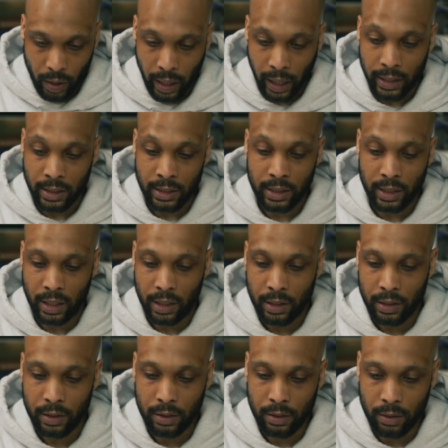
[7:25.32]
Agency,
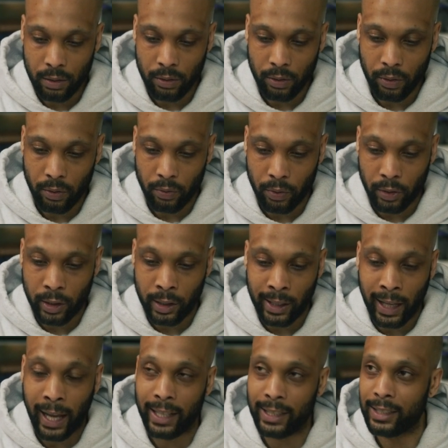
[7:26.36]

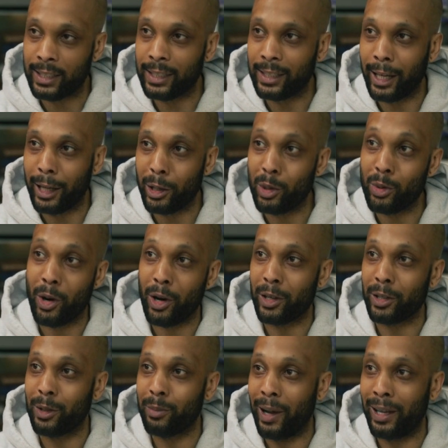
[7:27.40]
realizing that you are
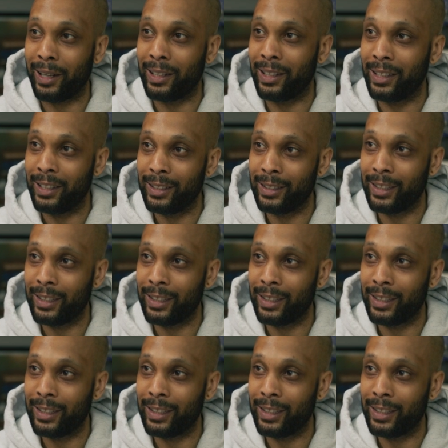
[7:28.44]
the commodity